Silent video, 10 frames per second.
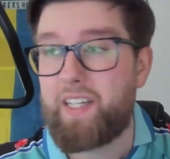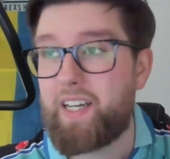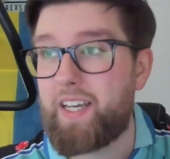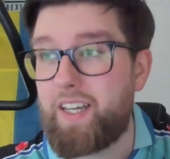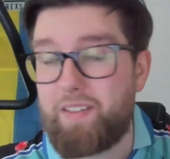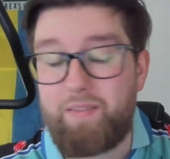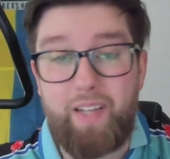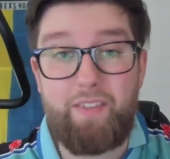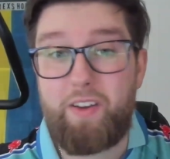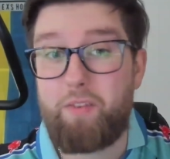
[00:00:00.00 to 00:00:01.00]
and
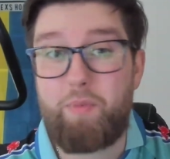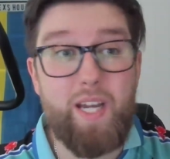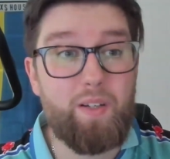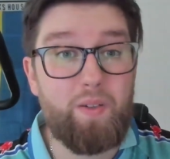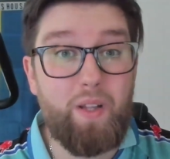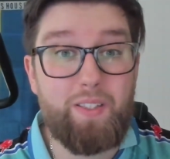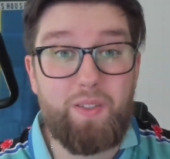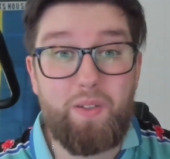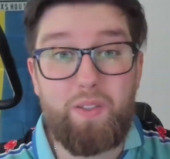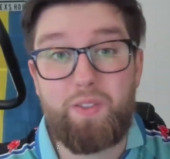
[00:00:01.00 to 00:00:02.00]
FFP and all that
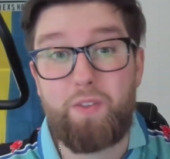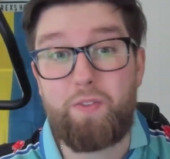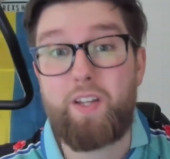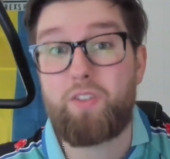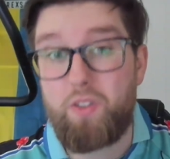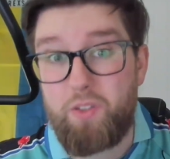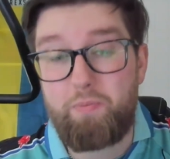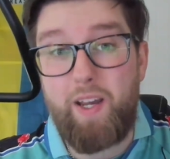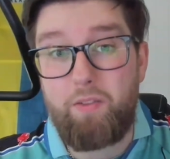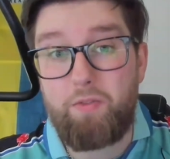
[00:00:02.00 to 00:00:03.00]
sort of stuff, it does
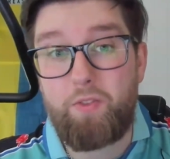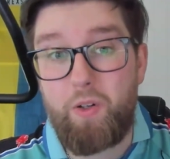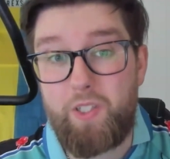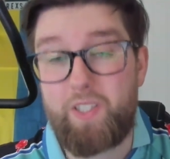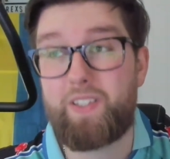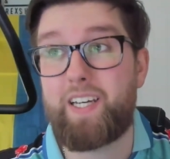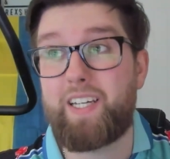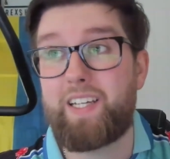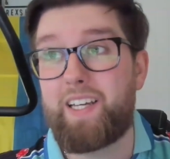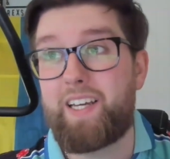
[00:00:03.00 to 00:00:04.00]
mean,
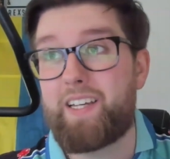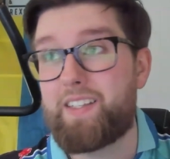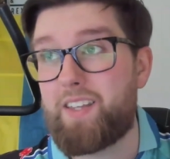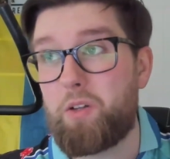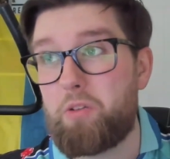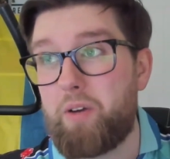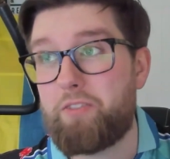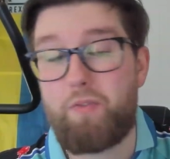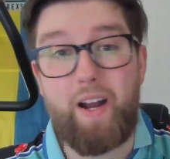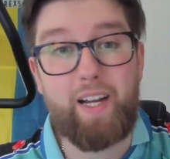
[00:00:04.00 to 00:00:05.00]
unfortunately, that the only way
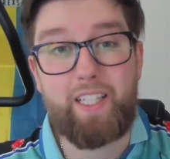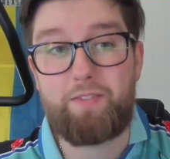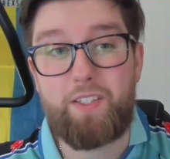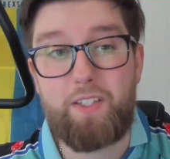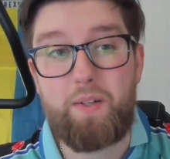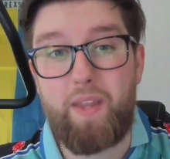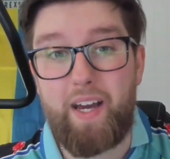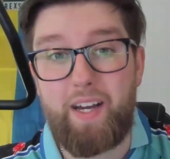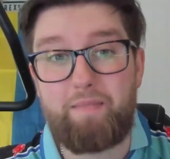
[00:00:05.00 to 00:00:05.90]
for Ratcliffe to do that